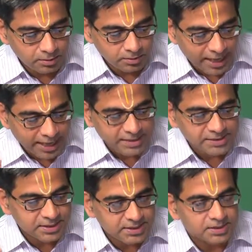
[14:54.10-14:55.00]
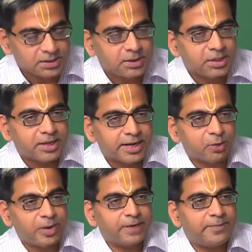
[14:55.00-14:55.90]
has this
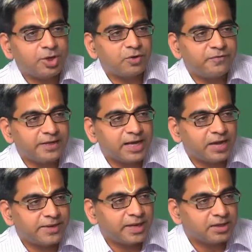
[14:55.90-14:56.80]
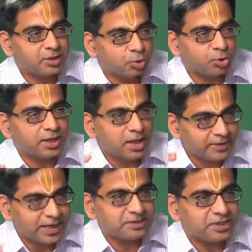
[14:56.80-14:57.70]
requirement of it having a good
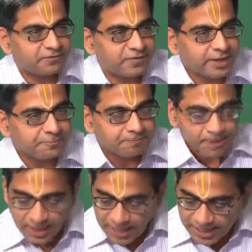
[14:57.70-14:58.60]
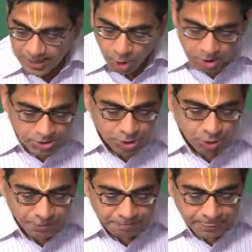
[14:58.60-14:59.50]
avalanche effect, and
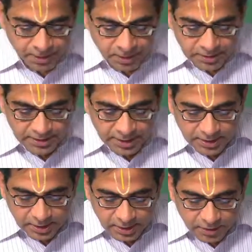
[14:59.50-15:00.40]
also that